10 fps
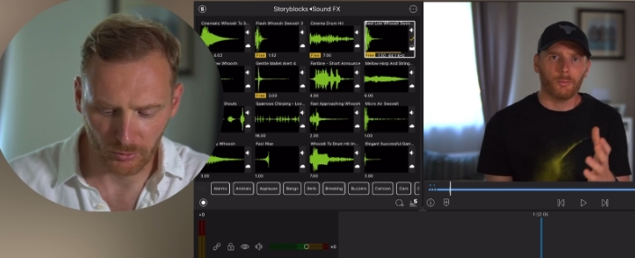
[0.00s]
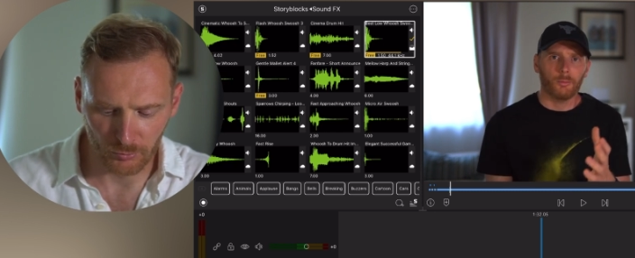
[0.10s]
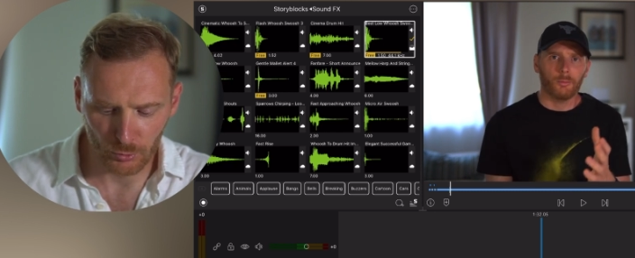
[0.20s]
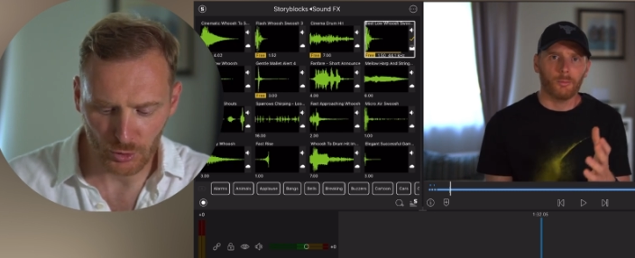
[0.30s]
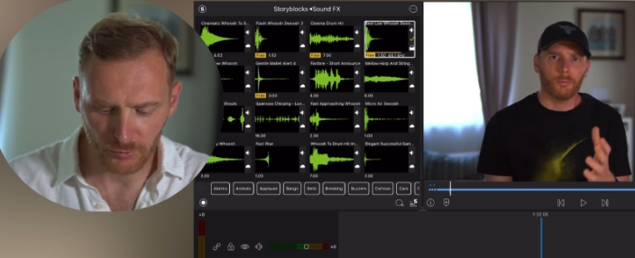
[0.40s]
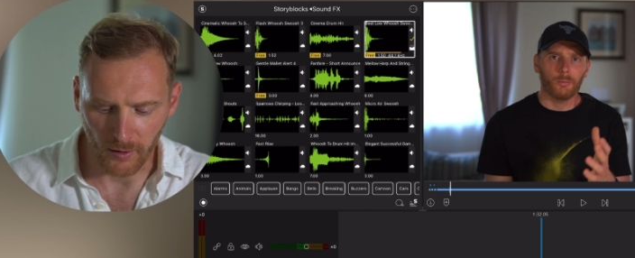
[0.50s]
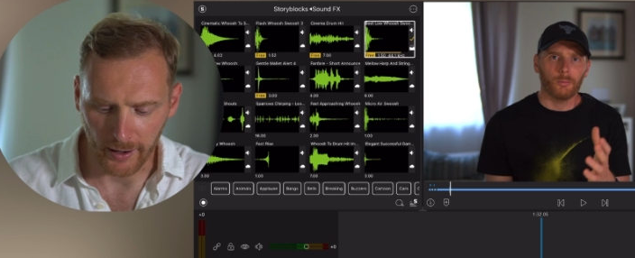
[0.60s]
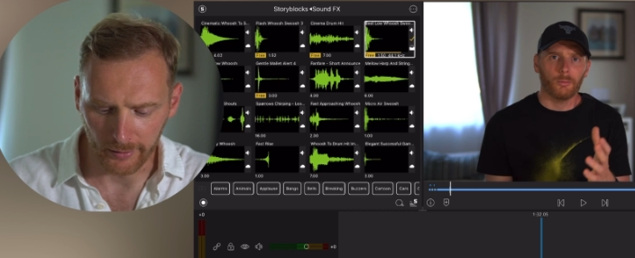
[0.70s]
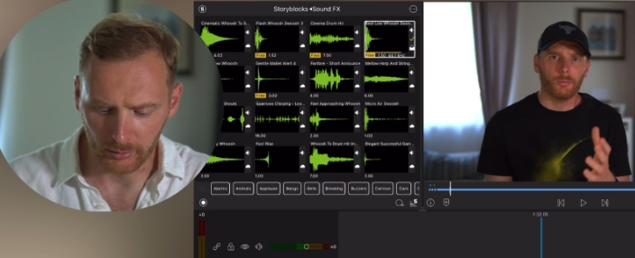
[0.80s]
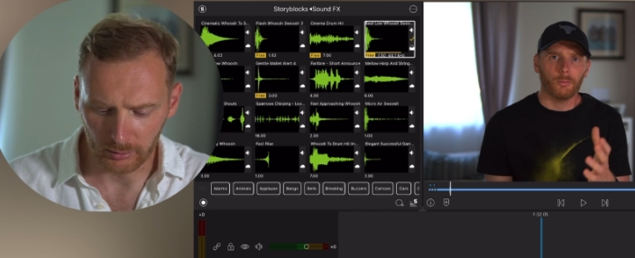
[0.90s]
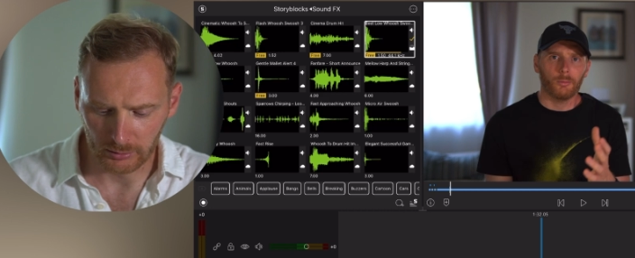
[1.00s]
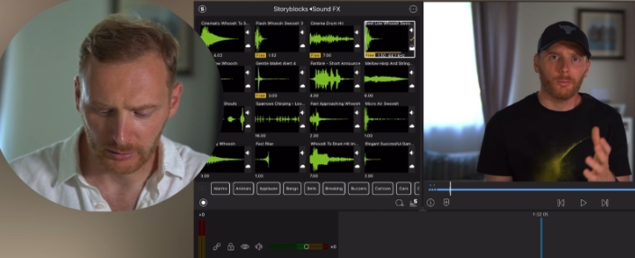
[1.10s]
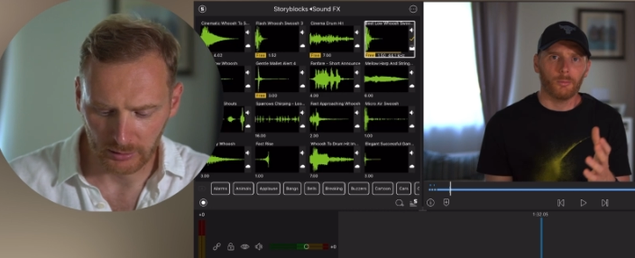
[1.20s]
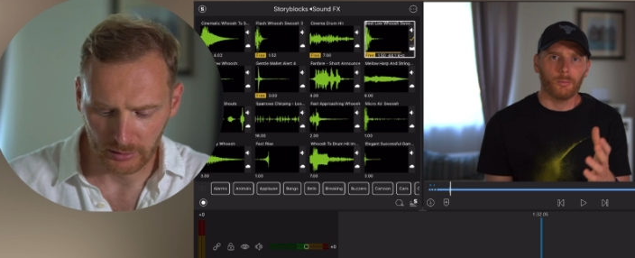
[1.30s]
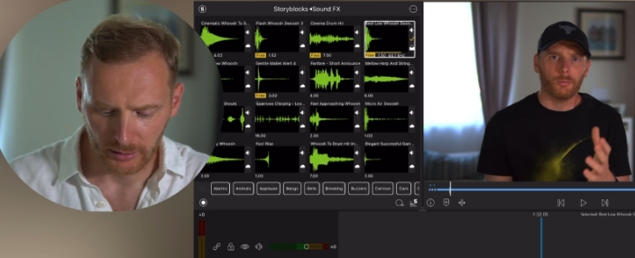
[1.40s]
Speaker 1: whoosh file,
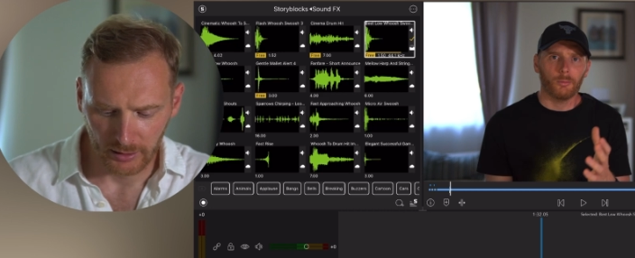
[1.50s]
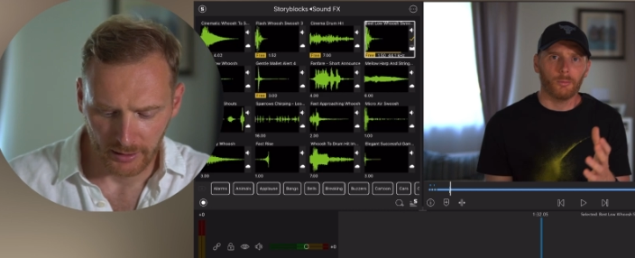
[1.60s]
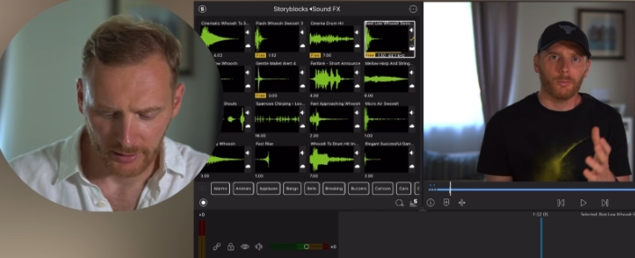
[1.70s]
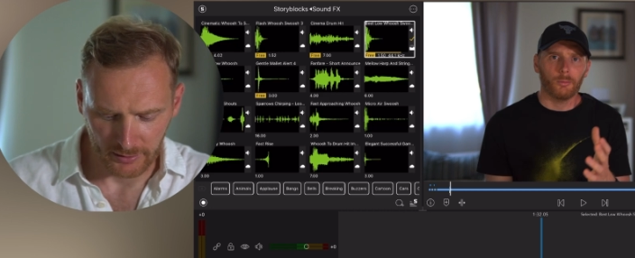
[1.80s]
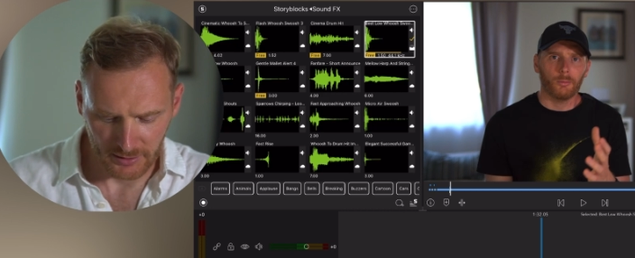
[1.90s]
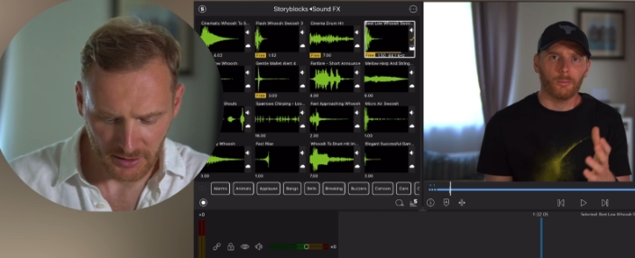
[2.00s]
click